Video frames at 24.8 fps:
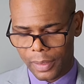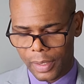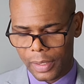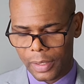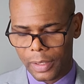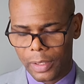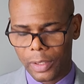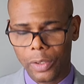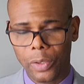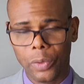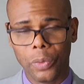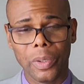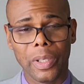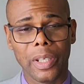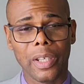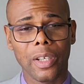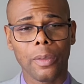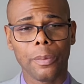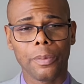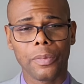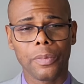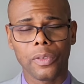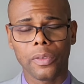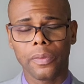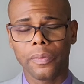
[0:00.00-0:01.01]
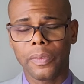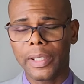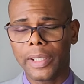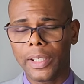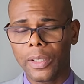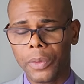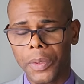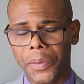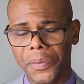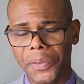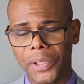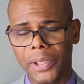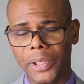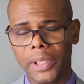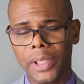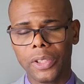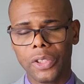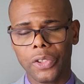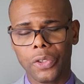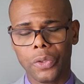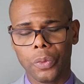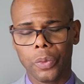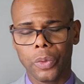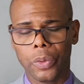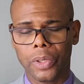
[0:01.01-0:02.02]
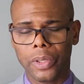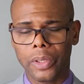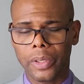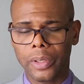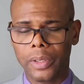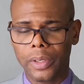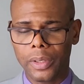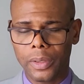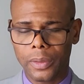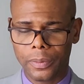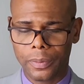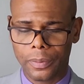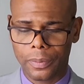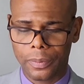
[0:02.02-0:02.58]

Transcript: And the Lord will help you. Father, we've seen your word.